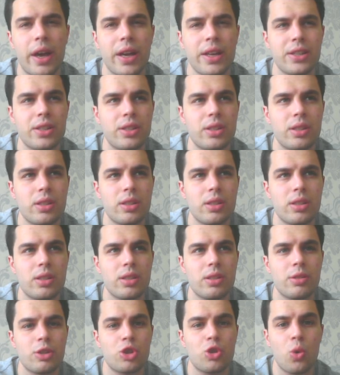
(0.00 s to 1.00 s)
has
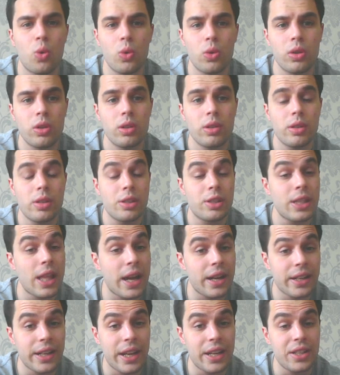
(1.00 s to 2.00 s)
stalled and
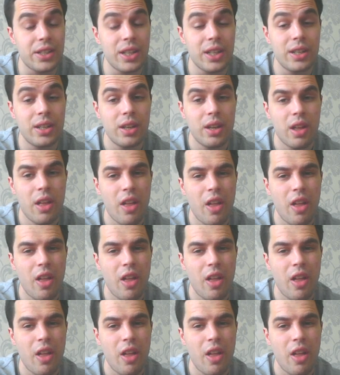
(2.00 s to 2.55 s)
stagnated.